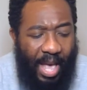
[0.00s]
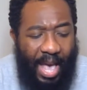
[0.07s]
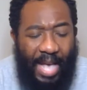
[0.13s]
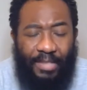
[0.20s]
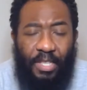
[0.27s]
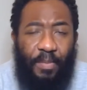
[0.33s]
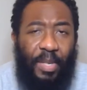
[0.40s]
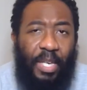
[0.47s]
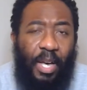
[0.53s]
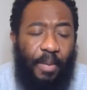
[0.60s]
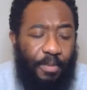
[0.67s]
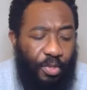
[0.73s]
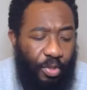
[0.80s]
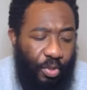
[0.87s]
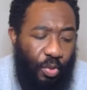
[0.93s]
as it
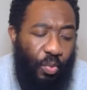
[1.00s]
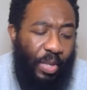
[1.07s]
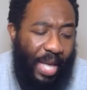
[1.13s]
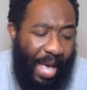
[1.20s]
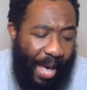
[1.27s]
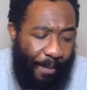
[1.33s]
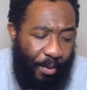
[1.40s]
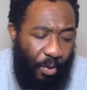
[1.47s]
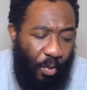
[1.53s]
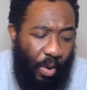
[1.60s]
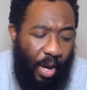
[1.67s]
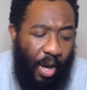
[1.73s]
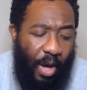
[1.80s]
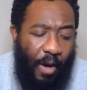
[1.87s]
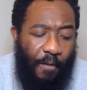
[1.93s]
becomes the new capital
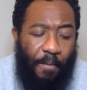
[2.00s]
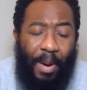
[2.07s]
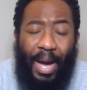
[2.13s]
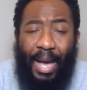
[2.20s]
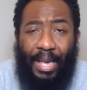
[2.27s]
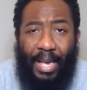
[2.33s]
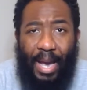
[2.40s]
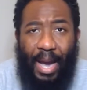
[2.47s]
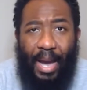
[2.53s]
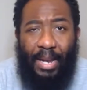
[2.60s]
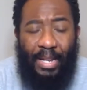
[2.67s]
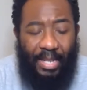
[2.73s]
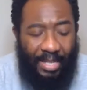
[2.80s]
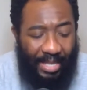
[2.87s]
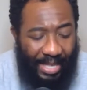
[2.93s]
of Payan
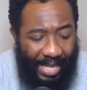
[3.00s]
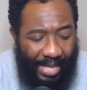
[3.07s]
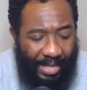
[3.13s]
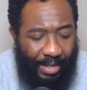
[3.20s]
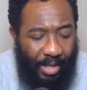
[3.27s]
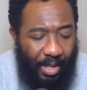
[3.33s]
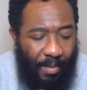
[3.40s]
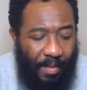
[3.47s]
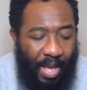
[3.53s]
and the kingdom.